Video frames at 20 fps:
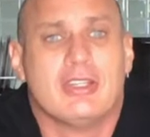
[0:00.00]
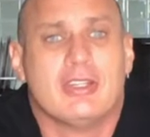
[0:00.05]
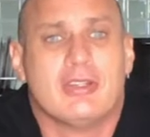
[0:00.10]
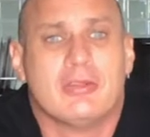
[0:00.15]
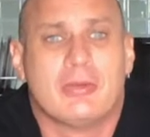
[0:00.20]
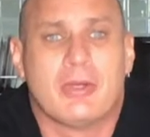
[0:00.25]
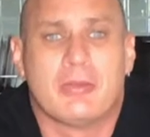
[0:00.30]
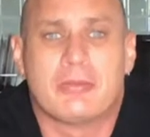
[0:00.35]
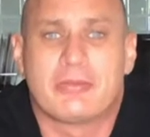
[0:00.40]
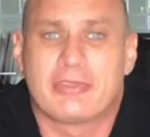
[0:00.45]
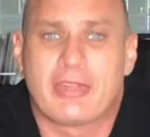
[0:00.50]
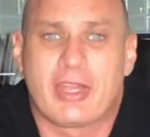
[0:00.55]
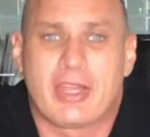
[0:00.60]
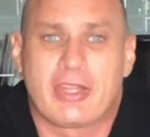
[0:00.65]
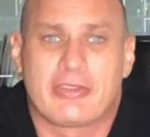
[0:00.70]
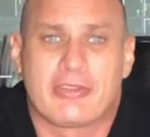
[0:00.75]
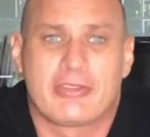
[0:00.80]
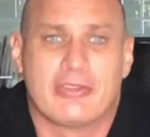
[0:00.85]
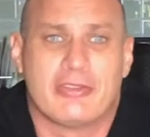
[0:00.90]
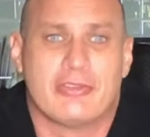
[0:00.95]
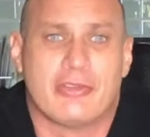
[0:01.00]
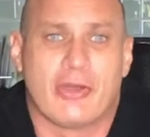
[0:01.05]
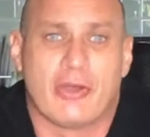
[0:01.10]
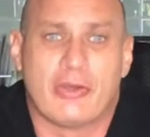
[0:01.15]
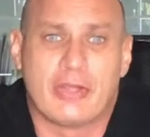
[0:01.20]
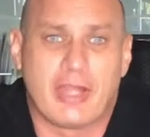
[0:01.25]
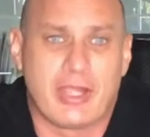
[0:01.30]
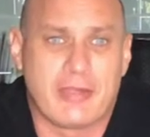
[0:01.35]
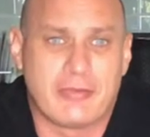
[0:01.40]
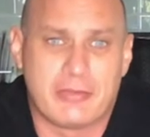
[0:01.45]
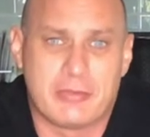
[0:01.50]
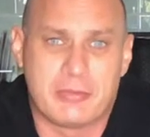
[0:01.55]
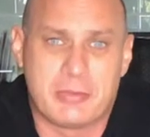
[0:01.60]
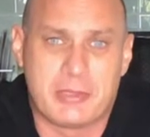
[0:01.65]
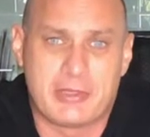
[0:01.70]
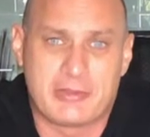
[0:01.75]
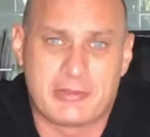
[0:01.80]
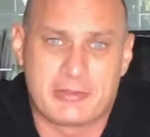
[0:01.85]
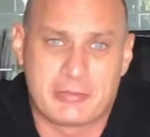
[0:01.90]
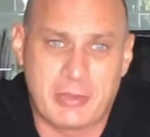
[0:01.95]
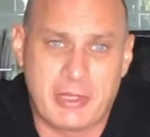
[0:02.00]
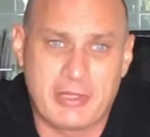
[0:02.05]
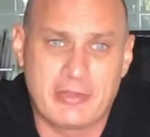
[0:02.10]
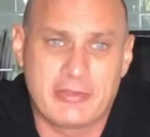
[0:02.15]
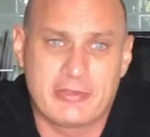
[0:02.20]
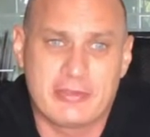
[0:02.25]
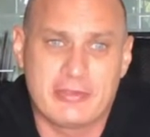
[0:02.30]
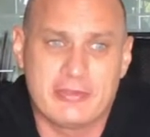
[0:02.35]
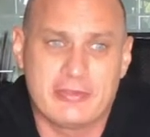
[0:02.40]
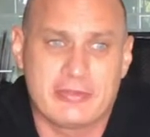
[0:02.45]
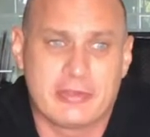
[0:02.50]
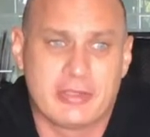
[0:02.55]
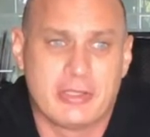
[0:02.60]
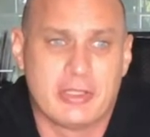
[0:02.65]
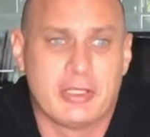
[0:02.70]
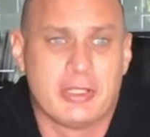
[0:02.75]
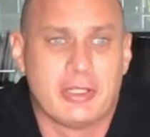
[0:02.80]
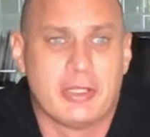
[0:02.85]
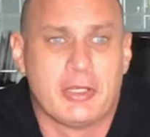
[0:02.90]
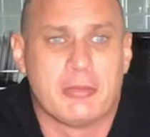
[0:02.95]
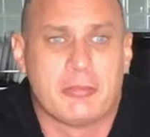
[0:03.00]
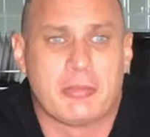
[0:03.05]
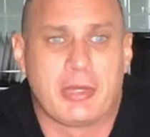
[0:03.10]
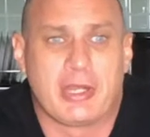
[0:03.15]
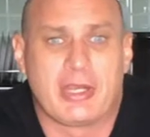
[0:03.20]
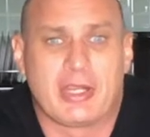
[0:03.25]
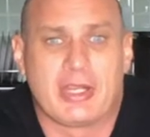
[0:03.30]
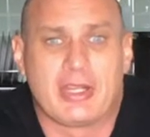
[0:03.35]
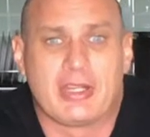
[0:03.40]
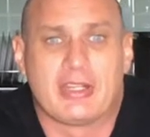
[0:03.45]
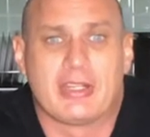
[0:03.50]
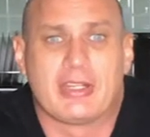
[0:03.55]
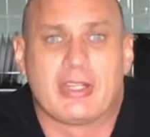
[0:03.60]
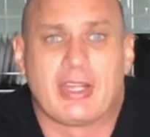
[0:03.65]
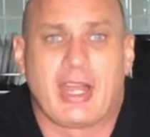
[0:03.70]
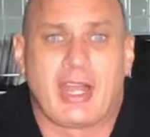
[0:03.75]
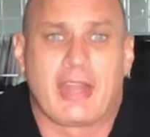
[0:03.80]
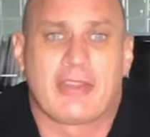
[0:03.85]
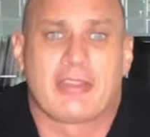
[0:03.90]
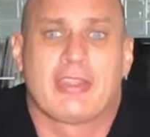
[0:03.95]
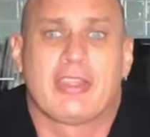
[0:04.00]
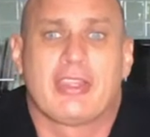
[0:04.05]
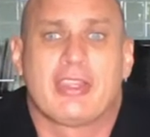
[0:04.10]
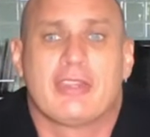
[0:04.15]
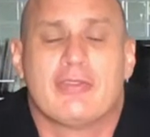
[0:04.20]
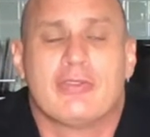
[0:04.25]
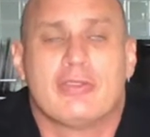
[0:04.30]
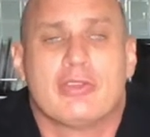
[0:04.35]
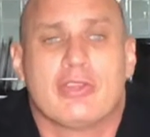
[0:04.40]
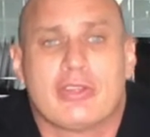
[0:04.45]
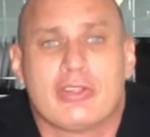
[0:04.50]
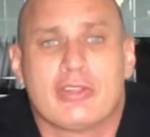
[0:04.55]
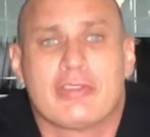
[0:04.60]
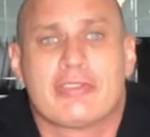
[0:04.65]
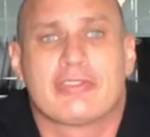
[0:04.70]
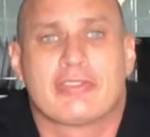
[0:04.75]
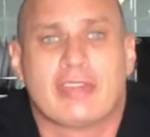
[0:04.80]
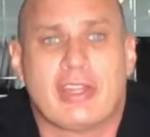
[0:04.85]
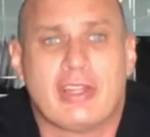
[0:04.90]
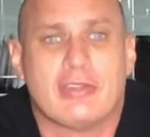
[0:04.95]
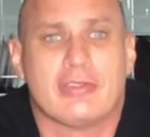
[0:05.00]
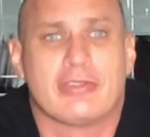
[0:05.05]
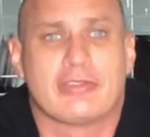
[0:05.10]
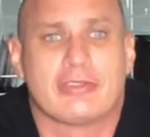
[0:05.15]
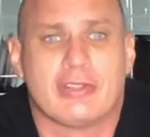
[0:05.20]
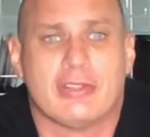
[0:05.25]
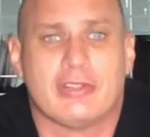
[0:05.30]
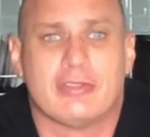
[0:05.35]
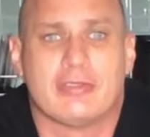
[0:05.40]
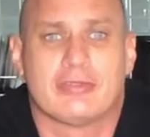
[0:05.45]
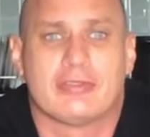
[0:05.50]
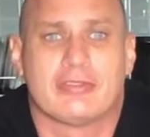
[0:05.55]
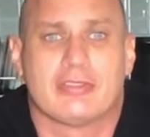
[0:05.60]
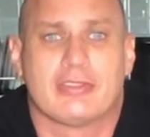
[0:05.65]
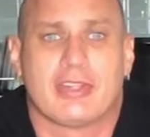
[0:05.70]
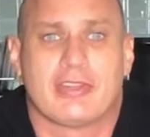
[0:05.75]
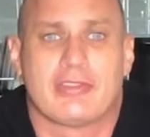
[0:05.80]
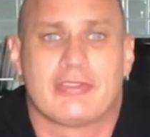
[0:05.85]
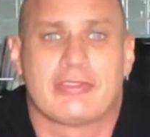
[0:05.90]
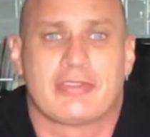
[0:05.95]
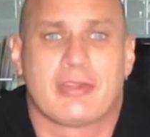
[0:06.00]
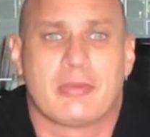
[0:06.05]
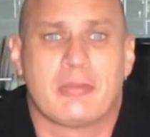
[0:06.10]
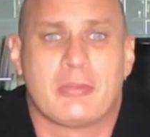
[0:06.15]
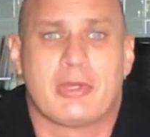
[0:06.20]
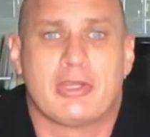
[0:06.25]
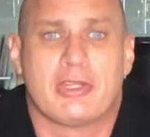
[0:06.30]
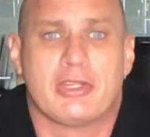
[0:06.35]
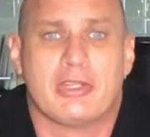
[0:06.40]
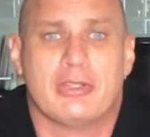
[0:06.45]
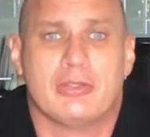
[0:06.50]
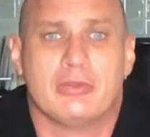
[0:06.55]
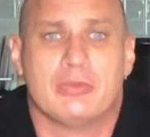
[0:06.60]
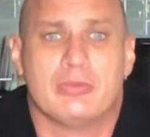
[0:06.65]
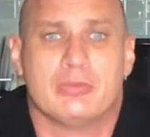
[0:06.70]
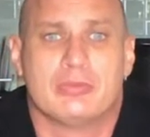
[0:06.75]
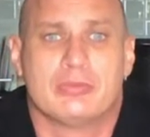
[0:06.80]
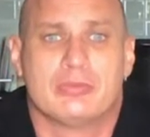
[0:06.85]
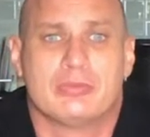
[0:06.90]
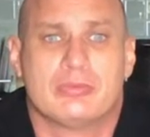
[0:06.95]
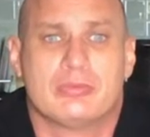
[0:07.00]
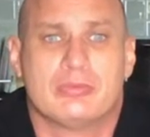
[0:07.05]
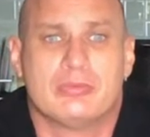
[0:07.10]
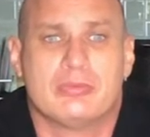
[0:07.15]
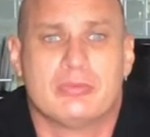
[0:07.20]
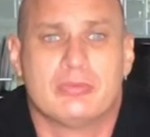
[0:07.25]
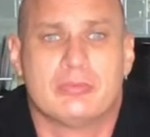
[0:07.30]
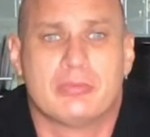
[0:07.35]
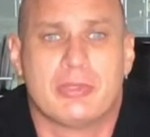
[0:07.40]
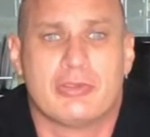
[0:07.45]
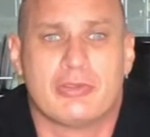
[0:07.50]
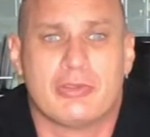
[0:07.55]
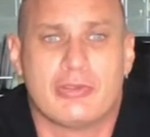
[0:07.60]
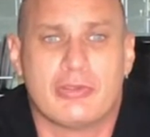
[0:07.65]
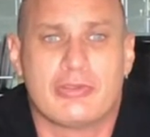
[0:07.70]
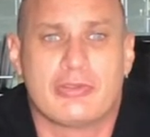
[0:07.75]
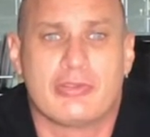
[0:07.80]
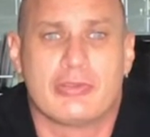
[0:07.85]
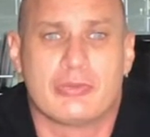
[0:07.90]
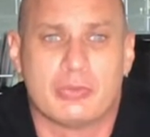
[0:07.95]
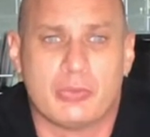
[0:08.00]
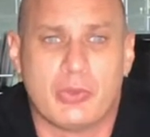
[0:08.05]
Websites don't have to be expensive, but I think if you're going to sell yourself as somebody who produces